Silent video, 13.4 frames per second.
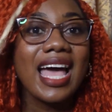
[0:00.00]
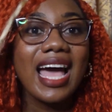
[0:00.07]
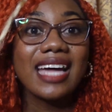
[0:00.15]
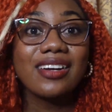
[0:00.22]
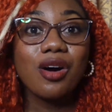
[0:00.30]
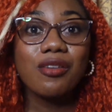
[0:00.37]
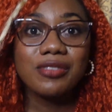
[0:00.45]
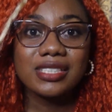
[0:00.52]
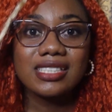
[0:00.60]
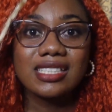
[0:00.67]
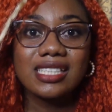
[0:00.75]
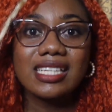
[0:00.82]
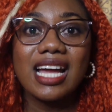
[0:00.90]
And
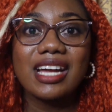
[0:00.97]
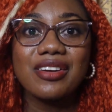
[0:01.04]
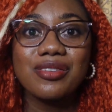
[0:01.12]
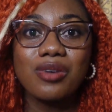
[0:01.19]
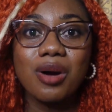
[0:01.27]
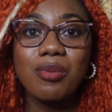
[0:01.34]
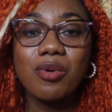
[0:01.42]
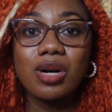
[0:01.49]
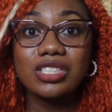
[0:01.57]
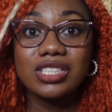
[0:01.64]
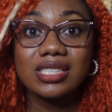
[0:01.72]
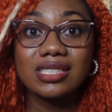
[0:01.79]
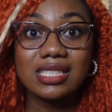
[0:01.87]
obviously I grew up
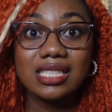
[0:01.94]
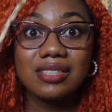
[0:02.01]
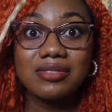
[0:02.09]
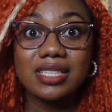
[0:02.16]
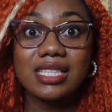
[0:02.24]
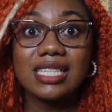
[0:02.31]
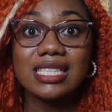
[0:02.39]
watching TV,